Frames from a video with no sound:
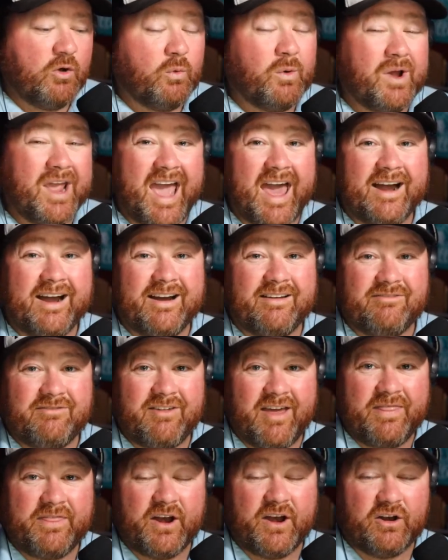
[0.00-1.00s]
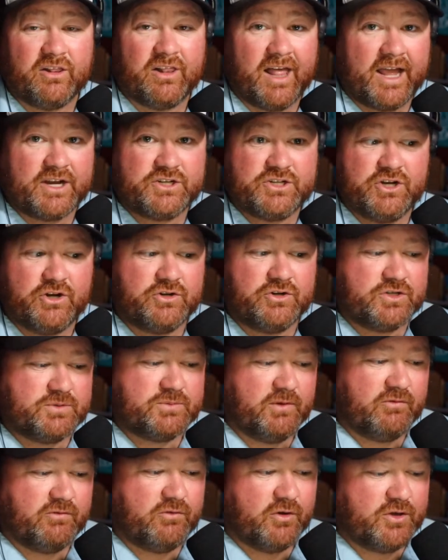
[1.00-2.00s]
We had an event there last year just
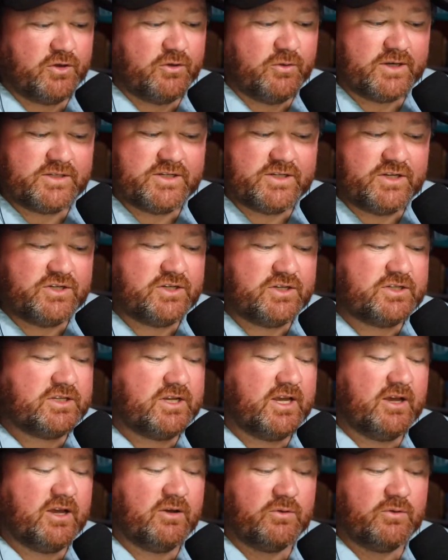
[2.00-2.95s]
before USDGC.